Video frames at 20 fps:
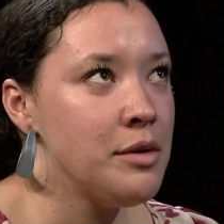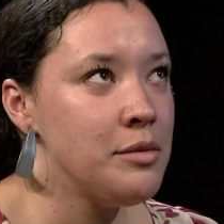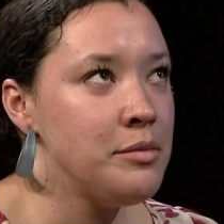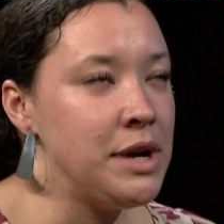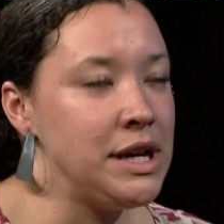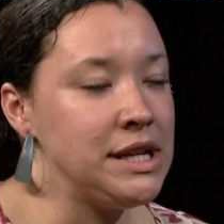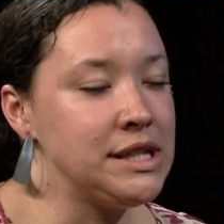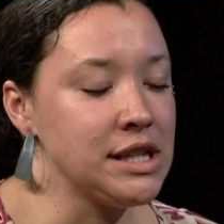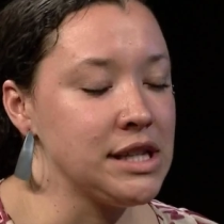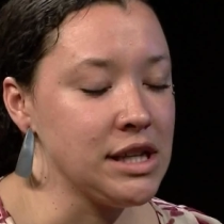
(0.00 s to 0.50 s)

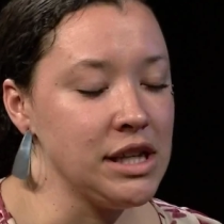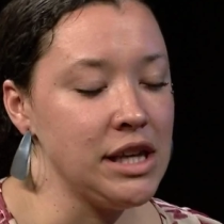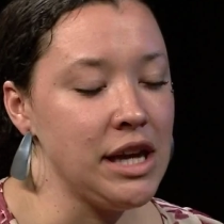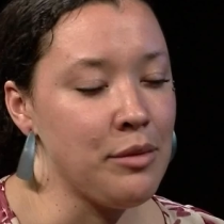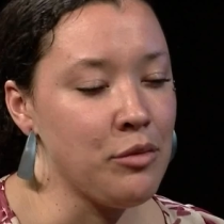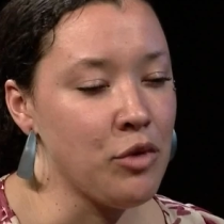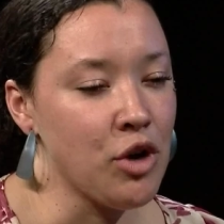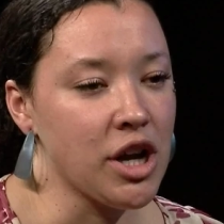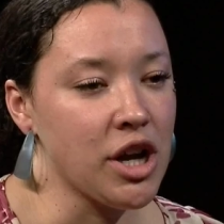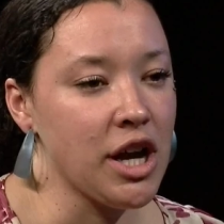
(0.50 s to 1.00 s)
basically,
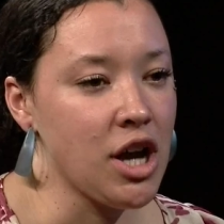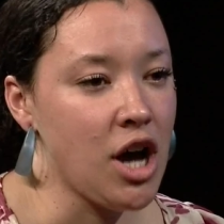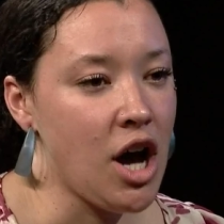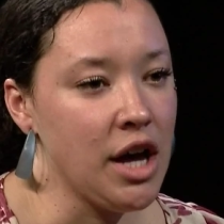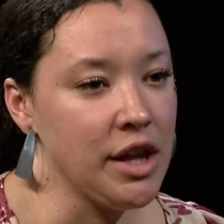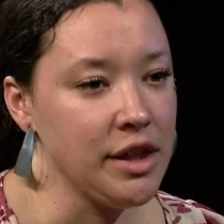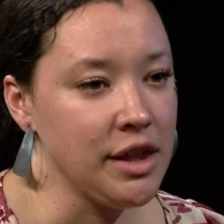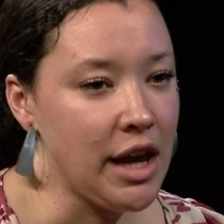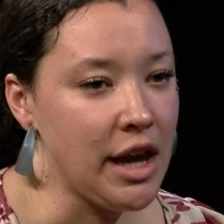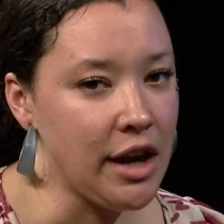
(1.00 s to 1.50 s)
I'm working
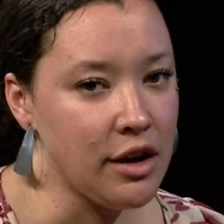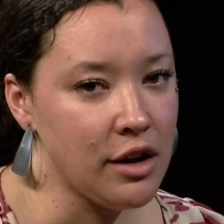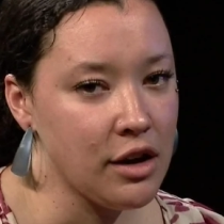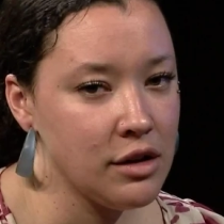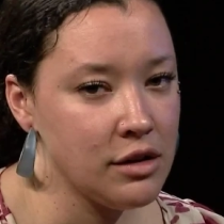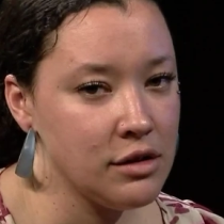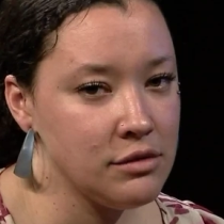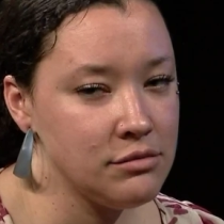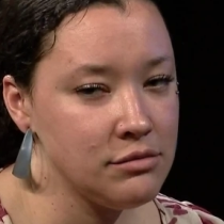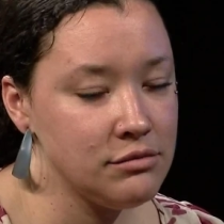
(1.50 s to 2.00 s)
on like
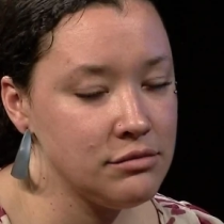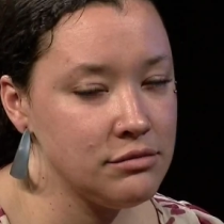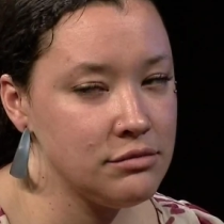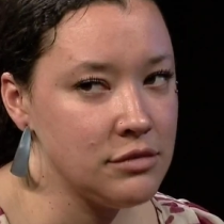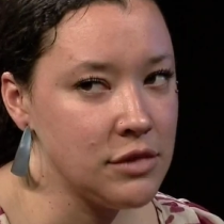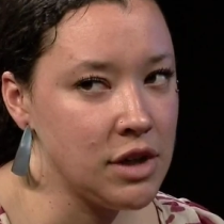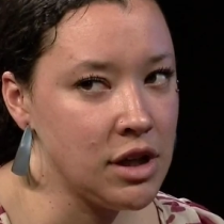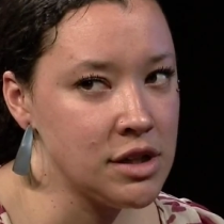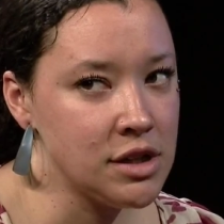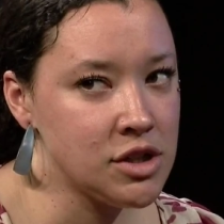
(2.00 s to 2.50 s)

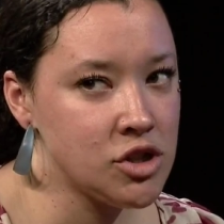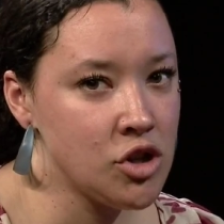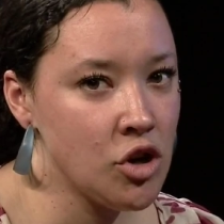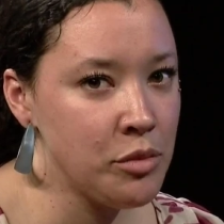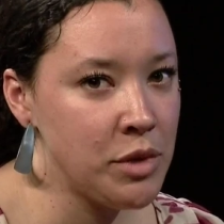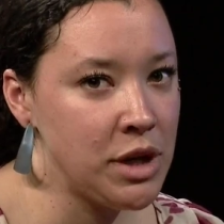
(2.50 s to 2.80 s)
so